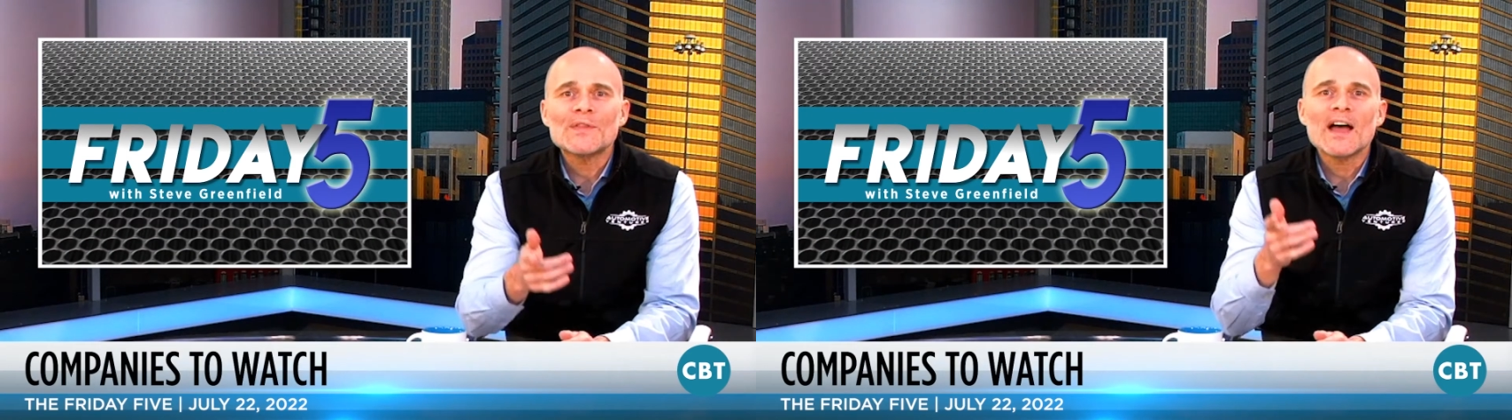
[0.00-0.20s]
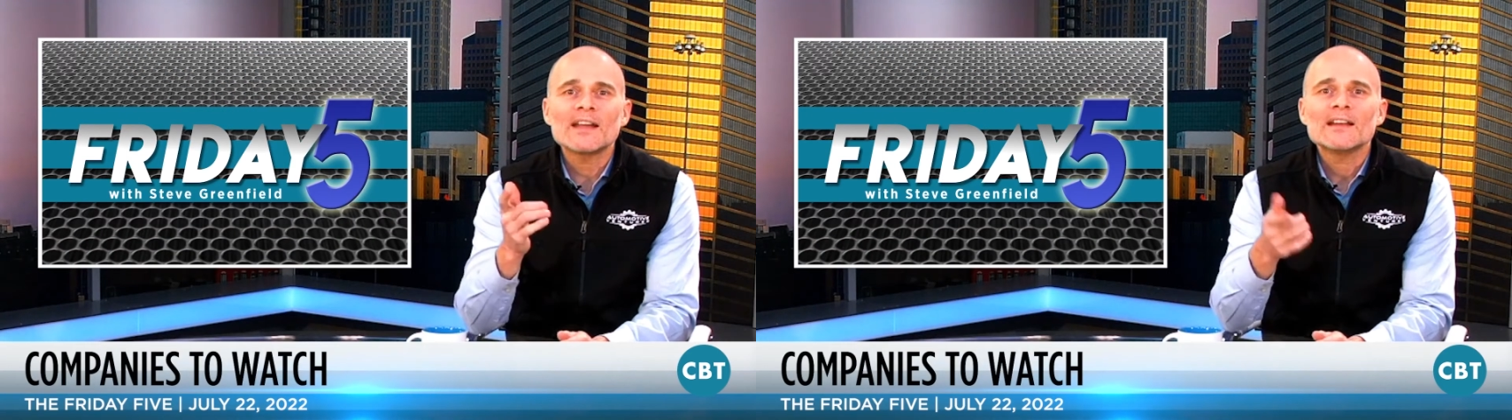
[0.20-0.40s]

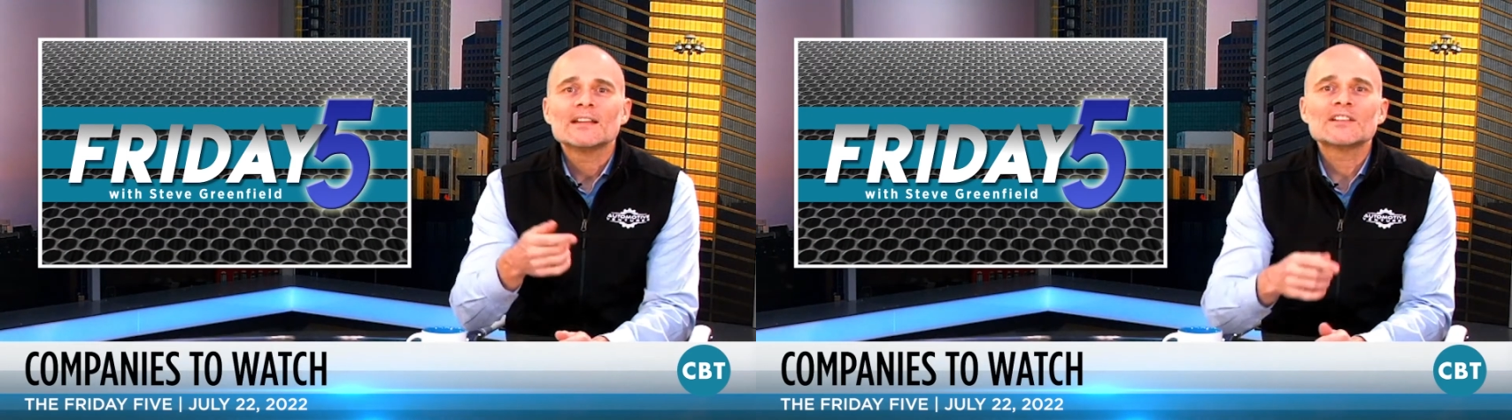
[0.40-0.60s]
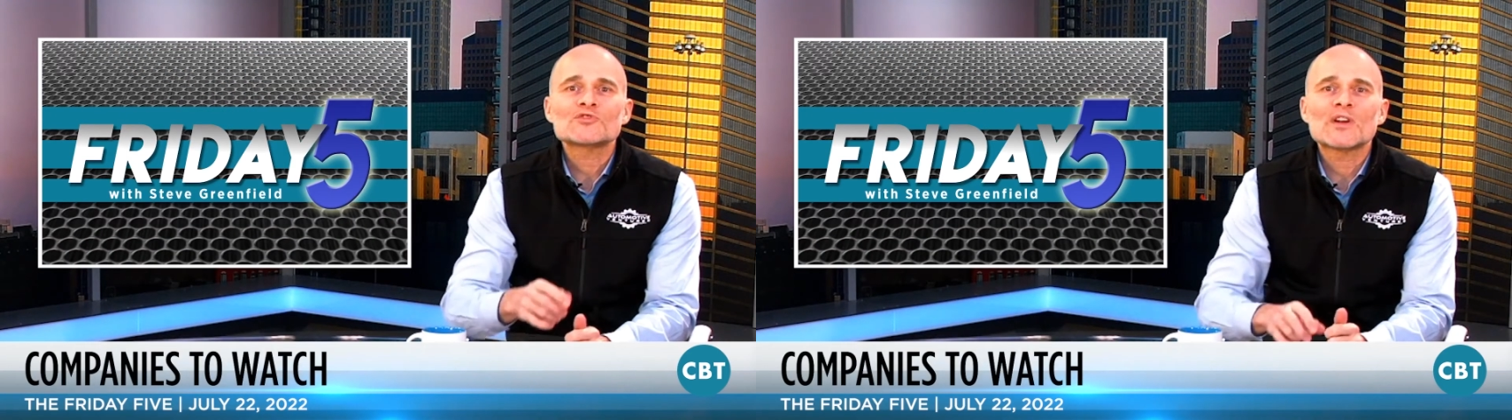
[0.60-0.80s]
that,
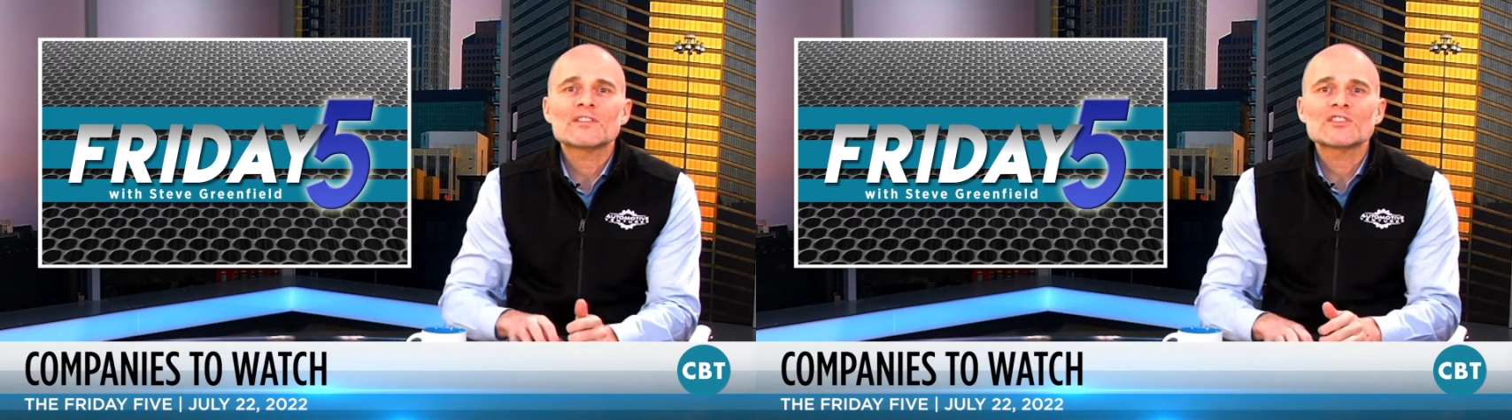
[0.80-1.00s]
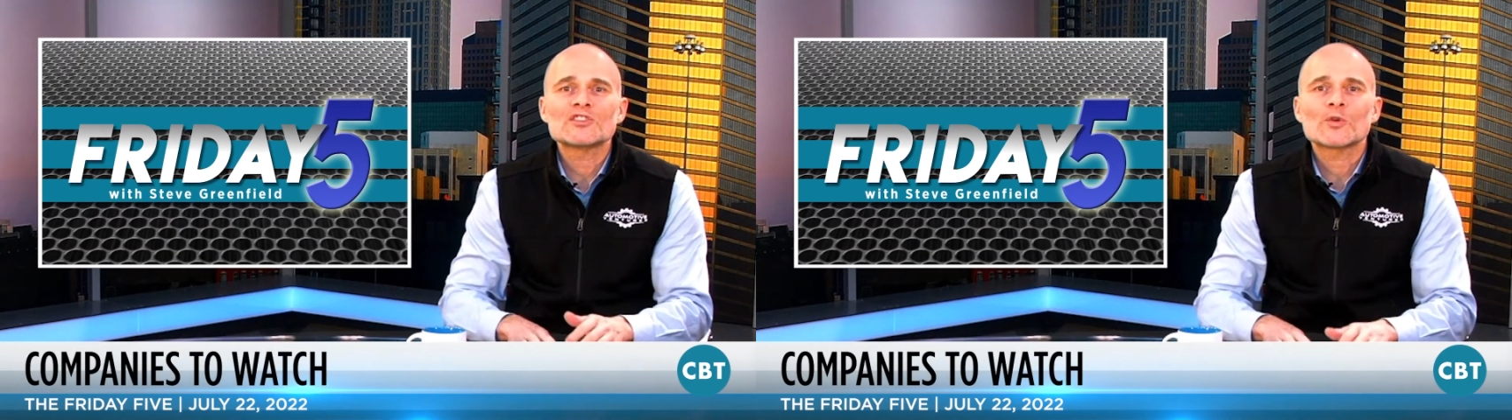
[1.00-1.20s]
let's
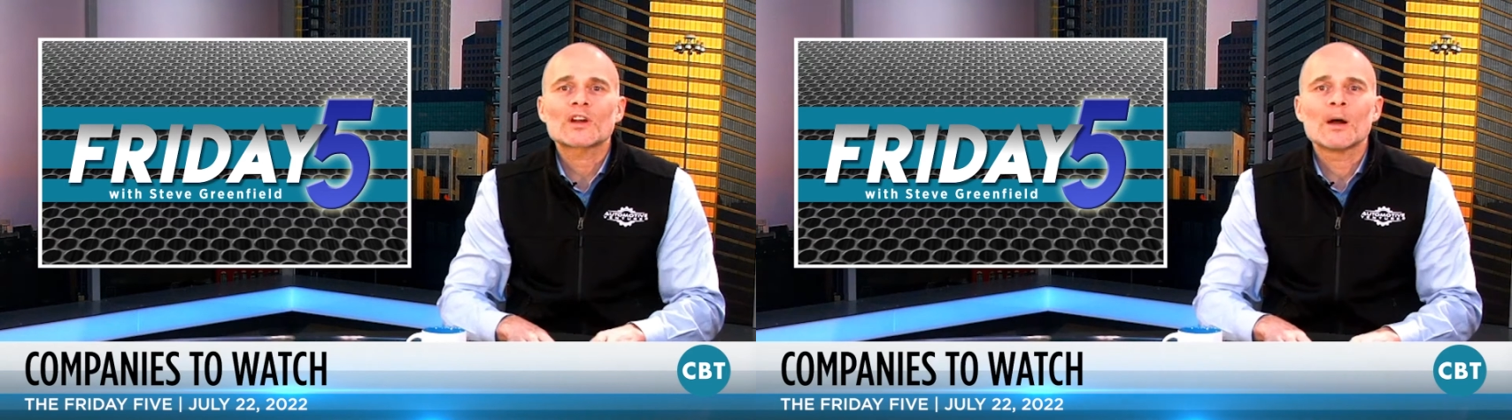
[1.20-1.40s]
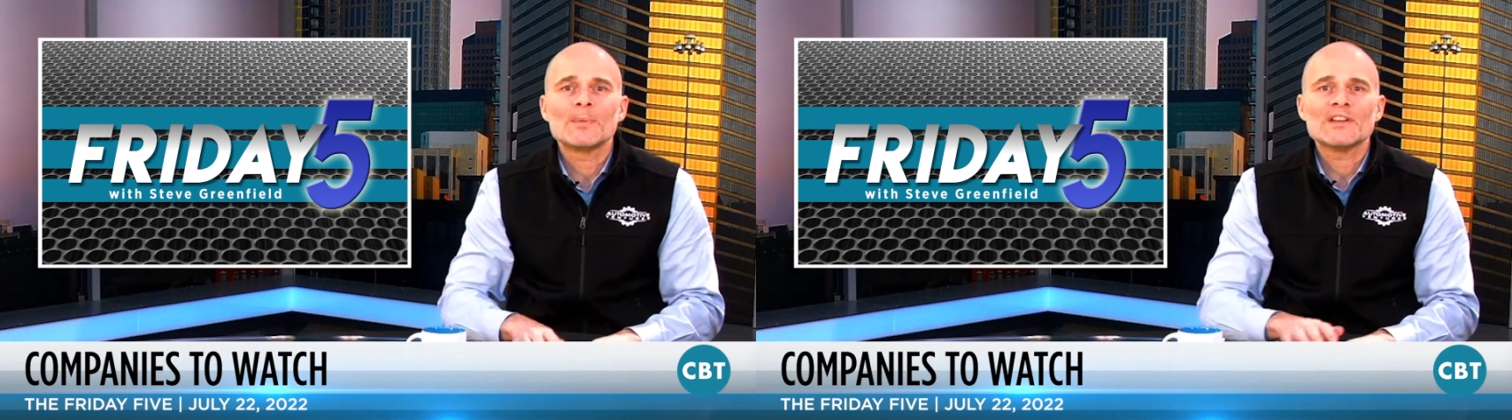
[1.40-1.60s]
transition to our
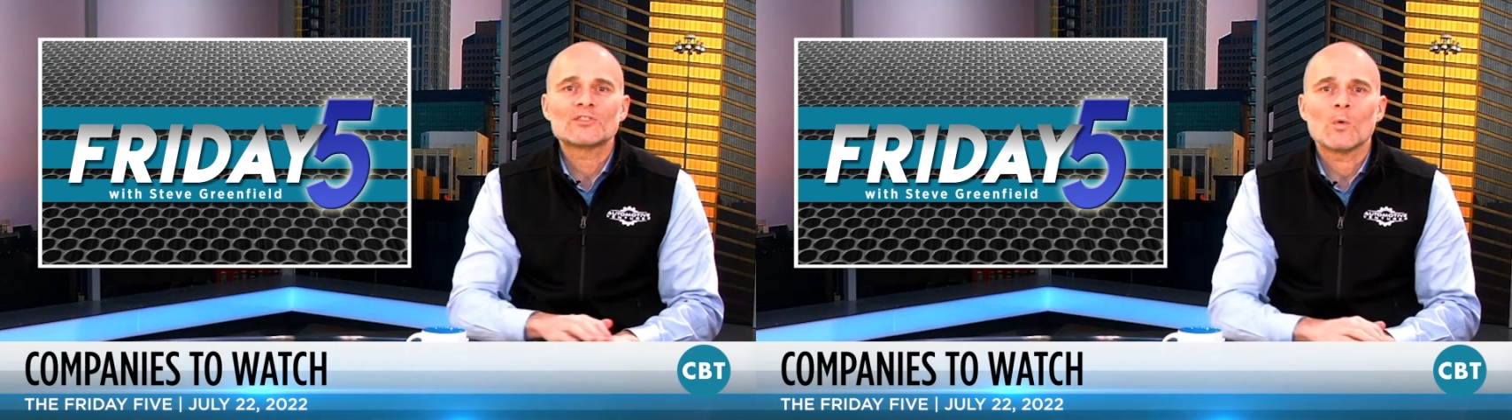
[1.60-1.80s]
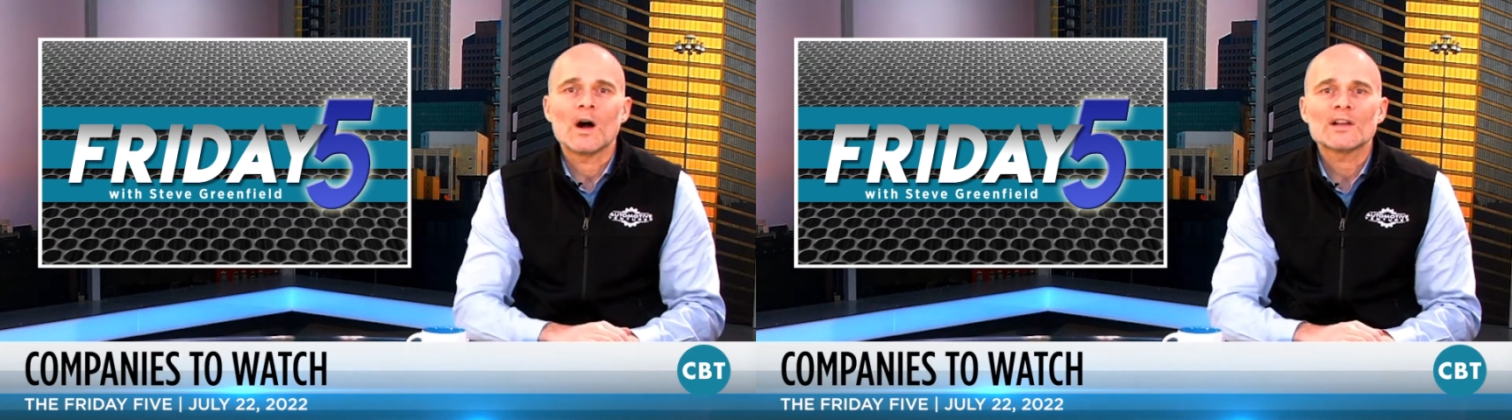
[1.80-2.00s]
companies to
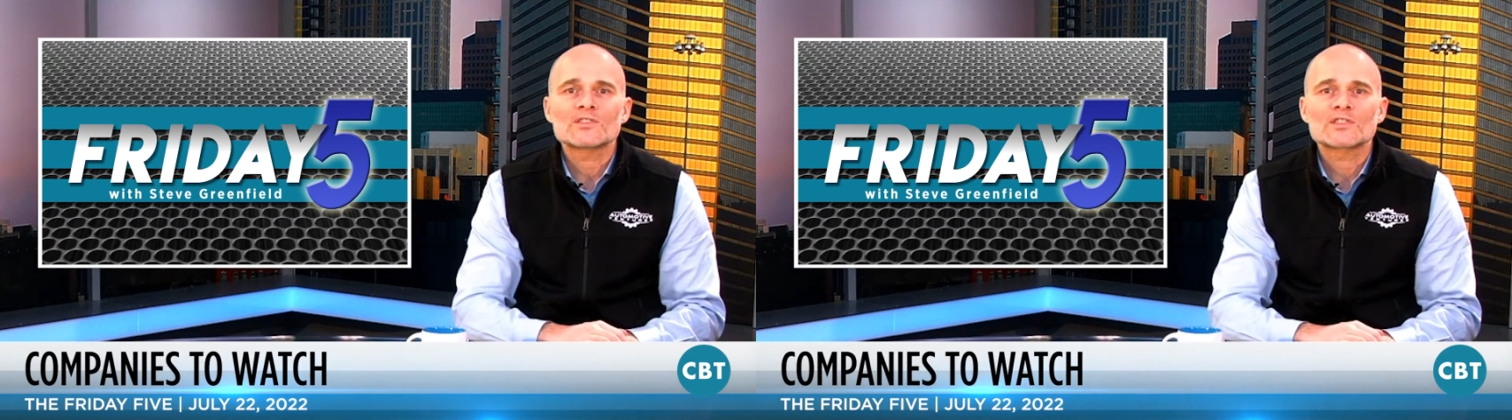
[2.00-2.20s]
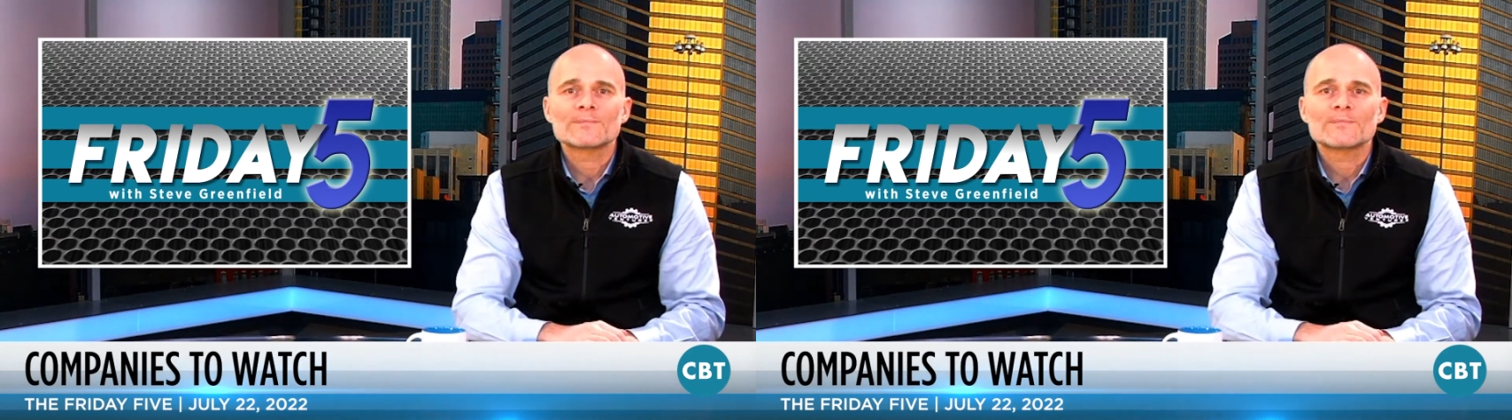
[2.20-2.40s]
watch.